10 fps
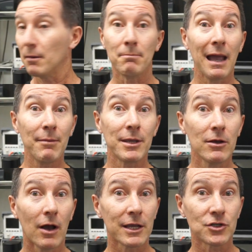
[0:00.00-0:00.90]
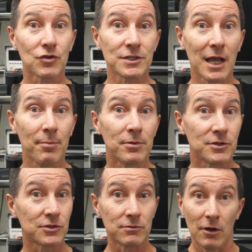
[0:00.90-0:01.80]
Maybe I can dress up,
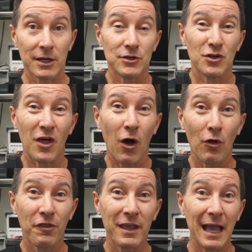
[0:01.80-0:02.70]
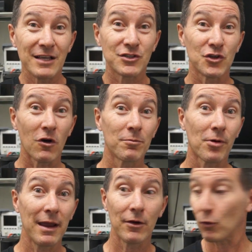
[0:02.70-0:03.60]
I can do the whole thing as Doc
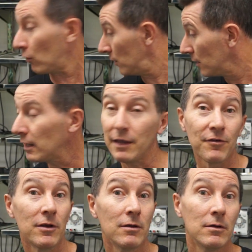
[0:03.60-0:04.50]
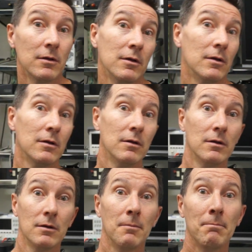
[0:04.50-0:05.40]
Brown, or even
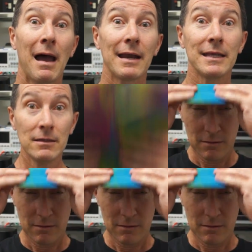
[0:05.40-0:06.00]
Marty